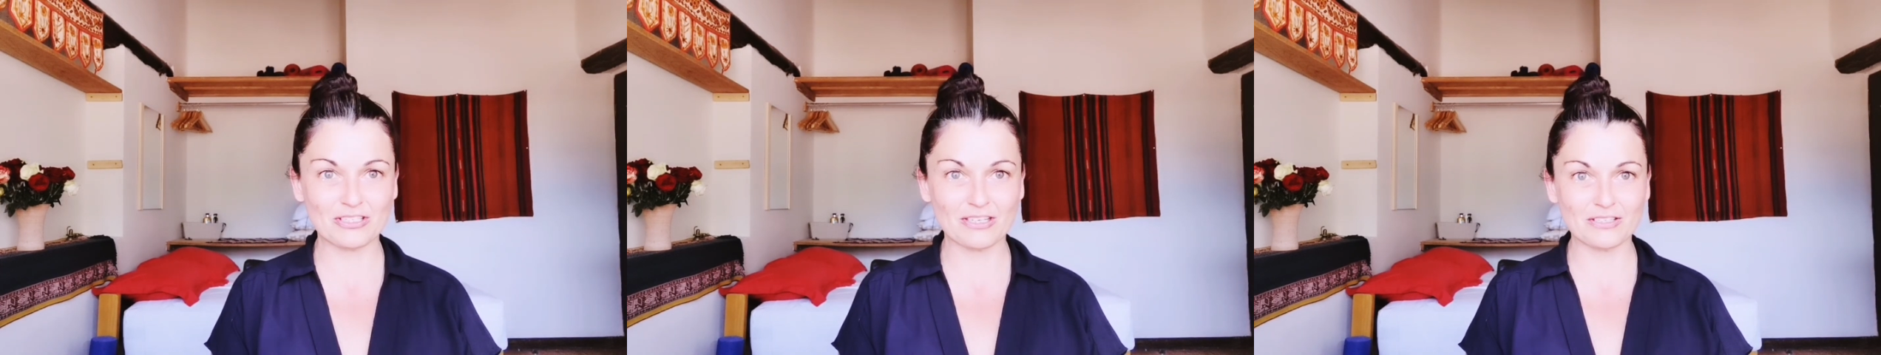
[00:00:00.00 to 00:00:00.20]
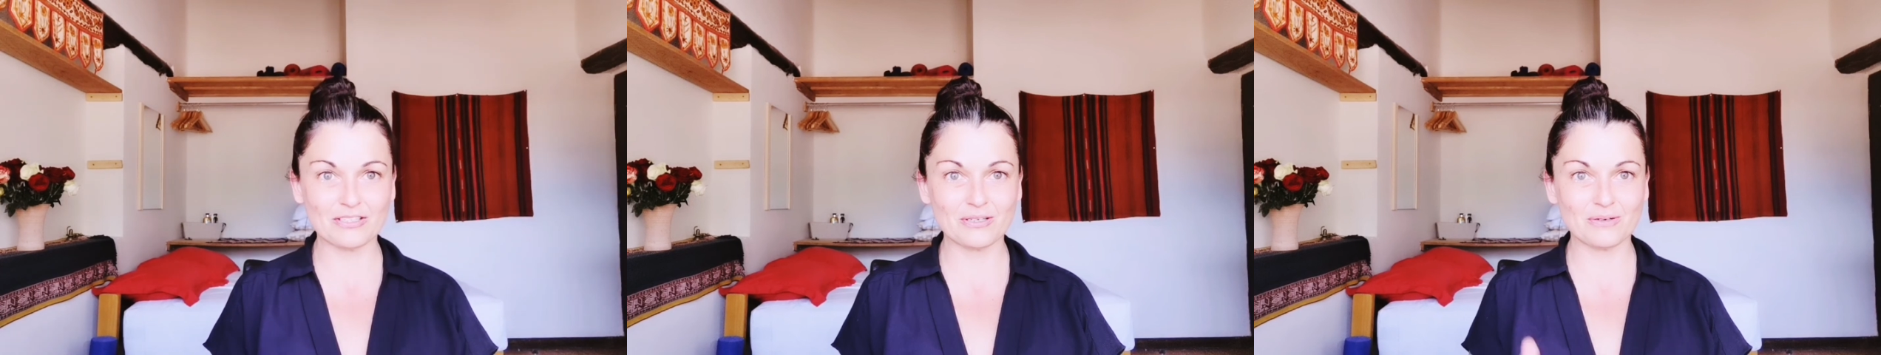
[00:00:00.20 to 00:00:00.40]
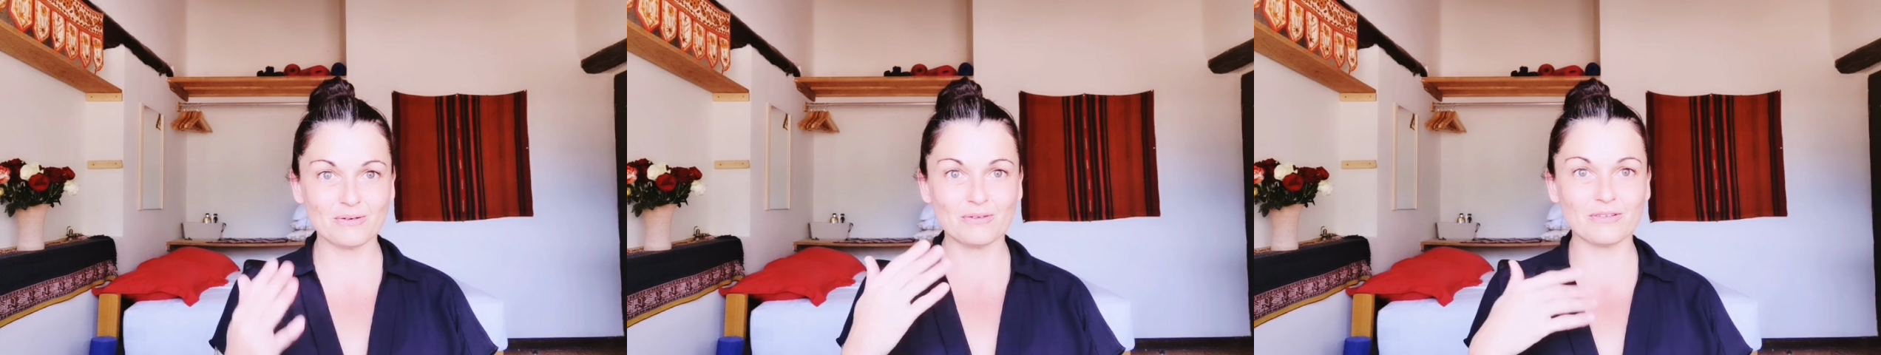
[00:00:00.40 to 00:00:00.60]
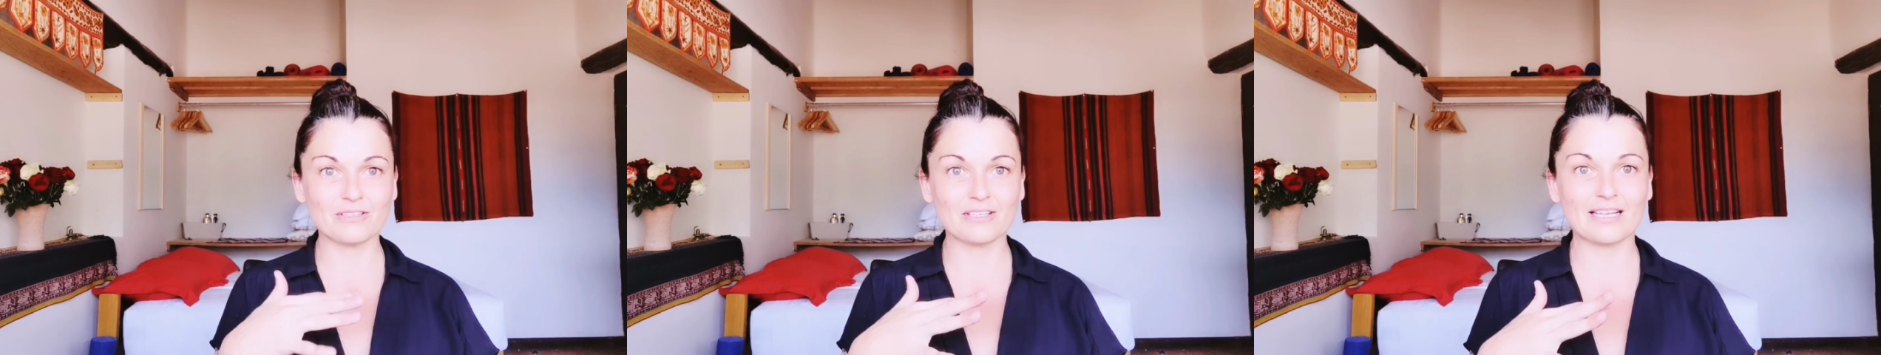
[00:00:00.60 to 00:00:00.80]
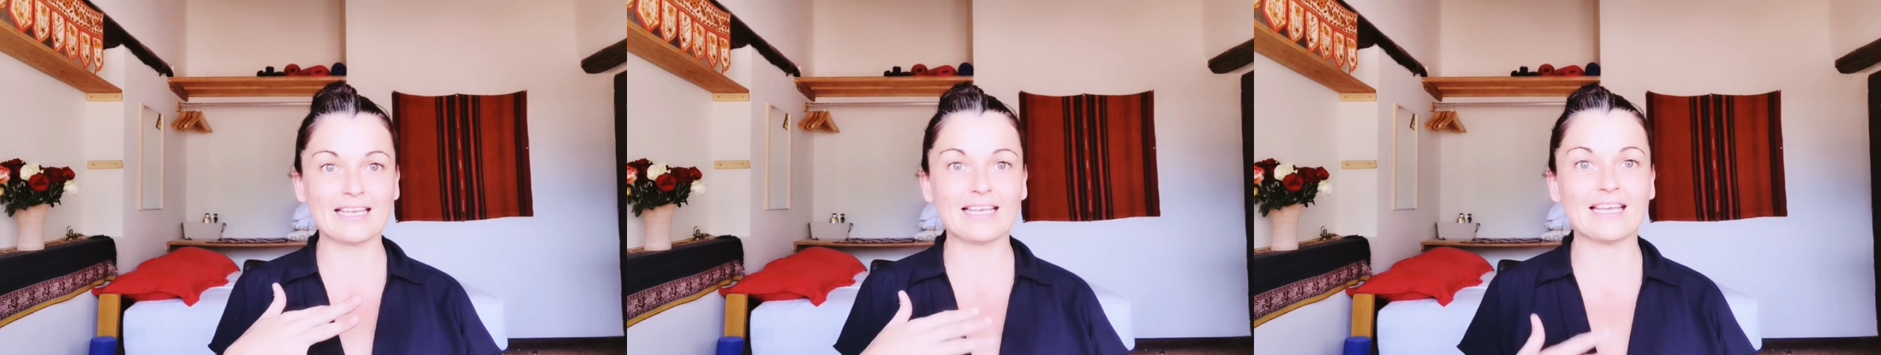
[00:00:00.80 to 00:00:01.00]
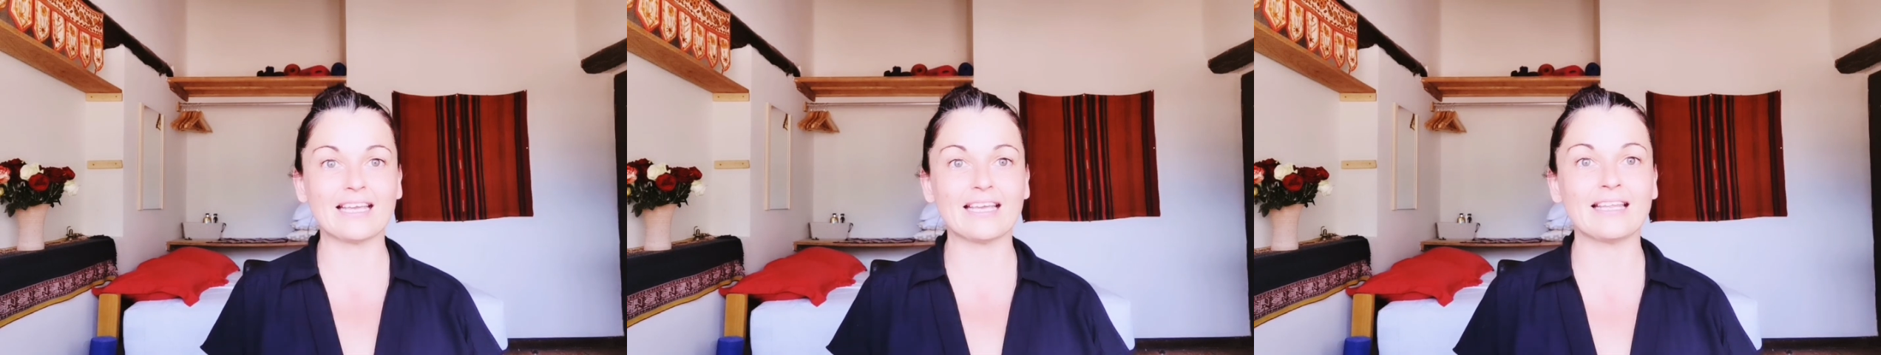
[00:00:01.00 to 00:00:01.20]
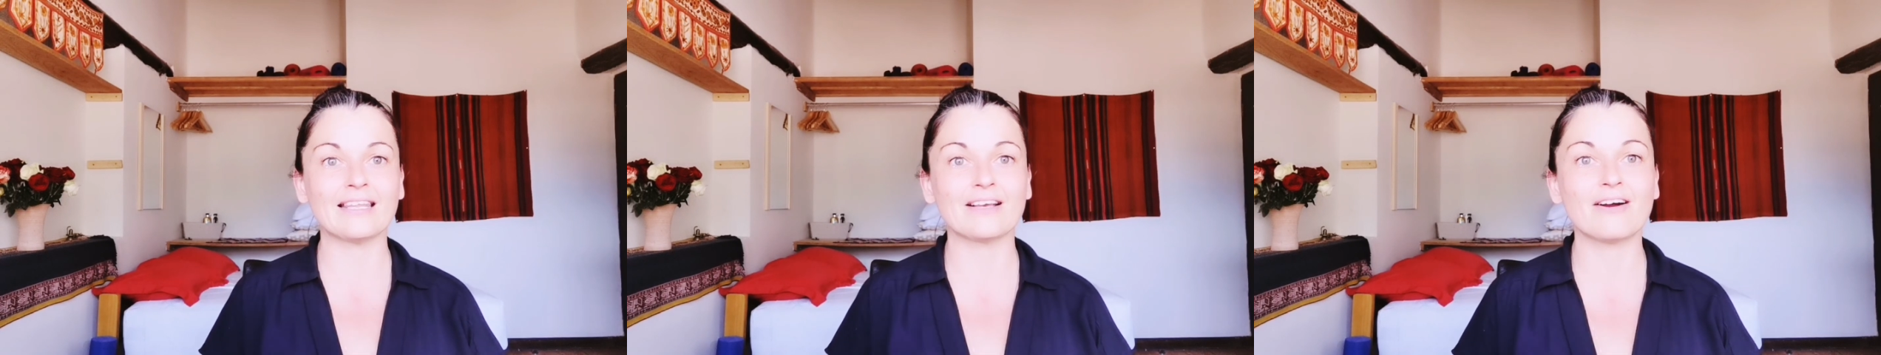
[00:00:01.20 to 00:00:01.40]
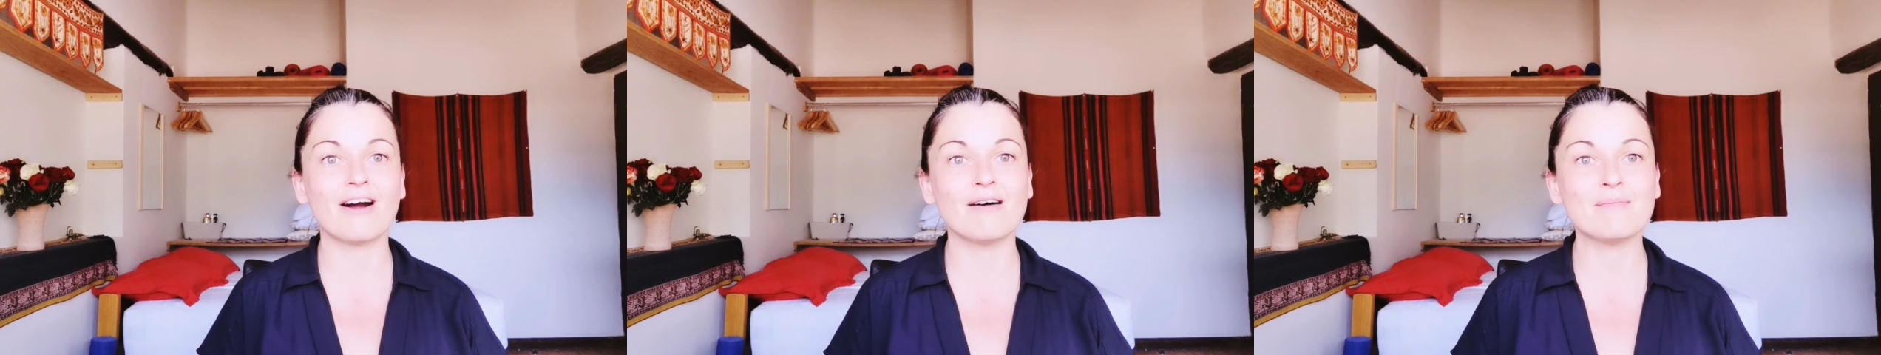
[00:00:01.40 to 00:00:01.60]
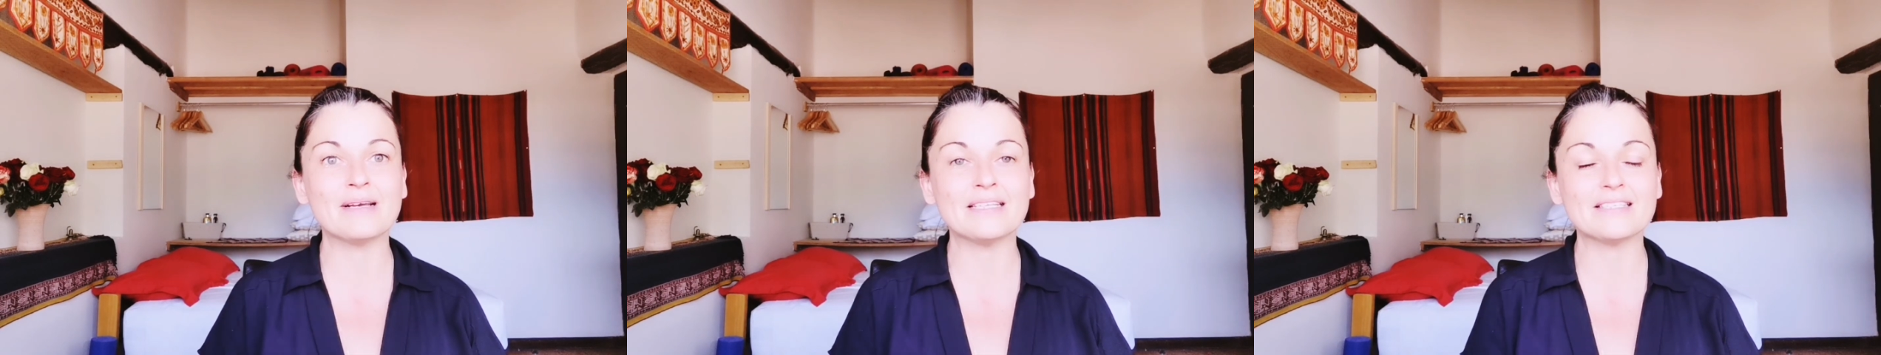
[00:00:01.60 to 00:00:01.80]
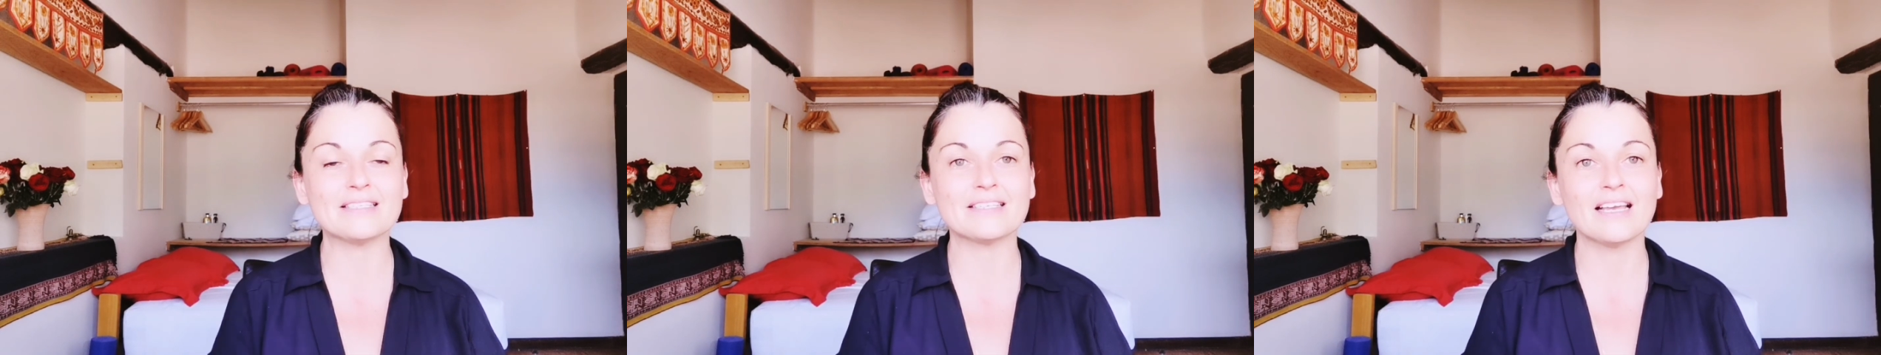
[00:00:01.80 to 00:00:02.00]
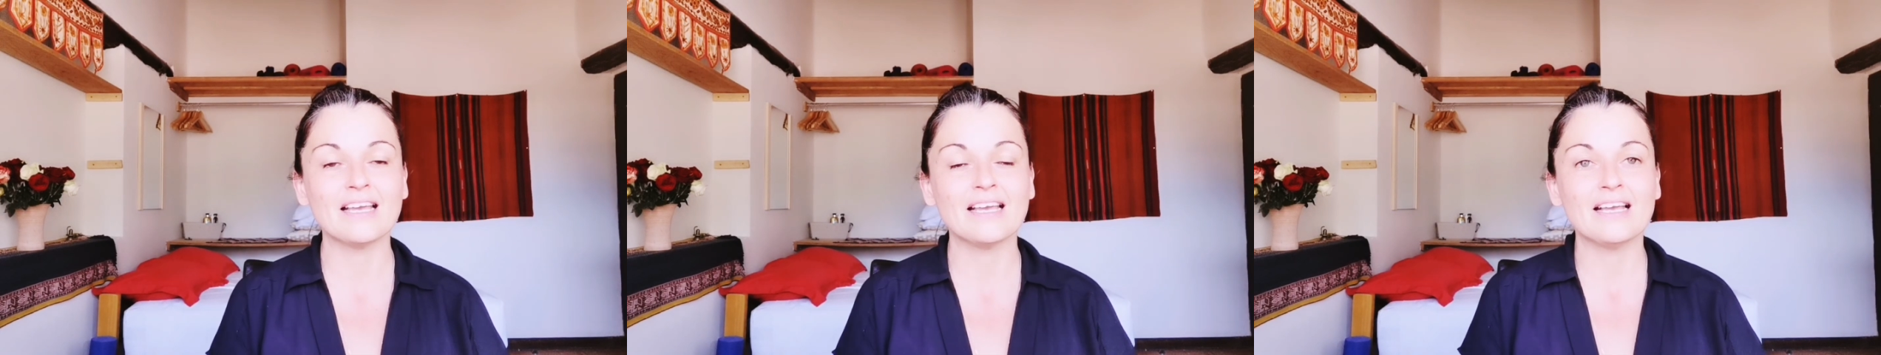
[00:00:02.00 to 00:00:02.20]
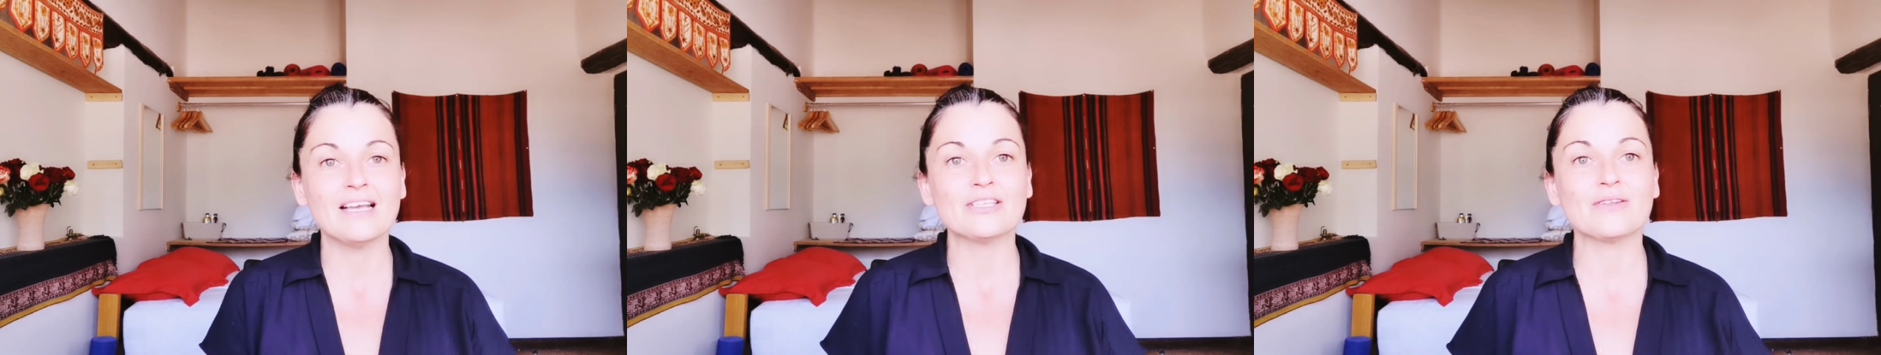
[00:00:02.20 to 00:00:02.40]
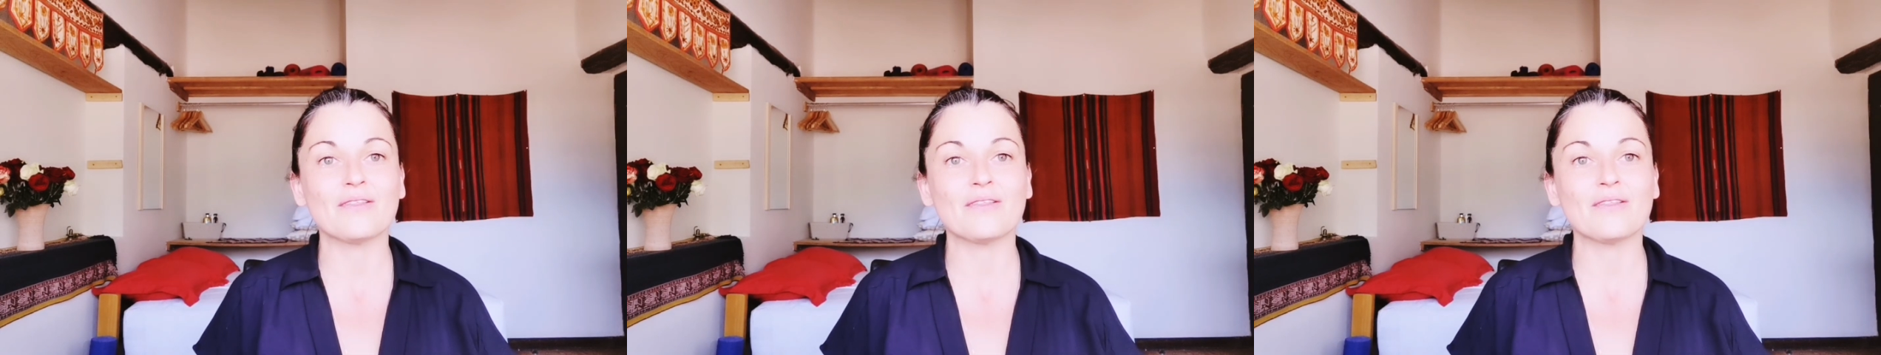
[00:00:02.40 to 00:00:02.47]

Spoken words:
which is also, there's a link in the comments